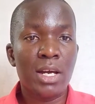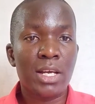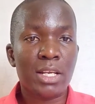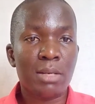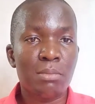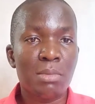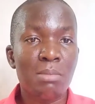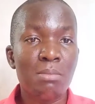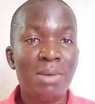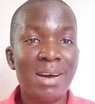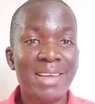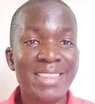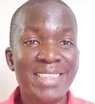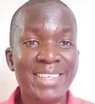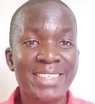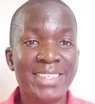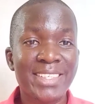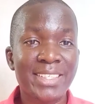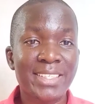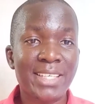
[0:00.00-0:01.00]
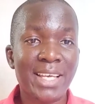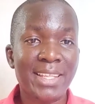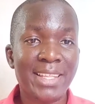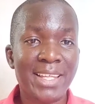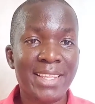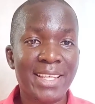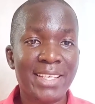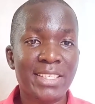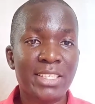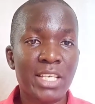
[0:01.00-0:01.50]
Remember, this is
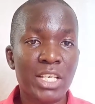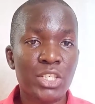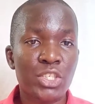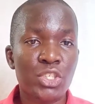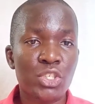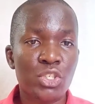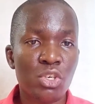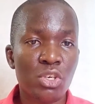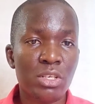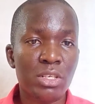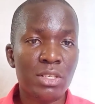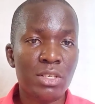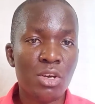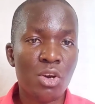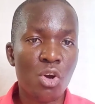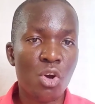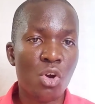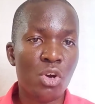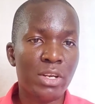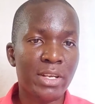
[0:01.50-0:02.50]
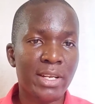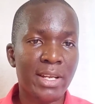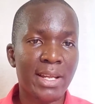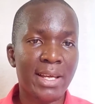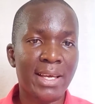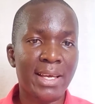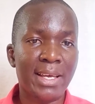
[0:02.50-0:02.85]
another session on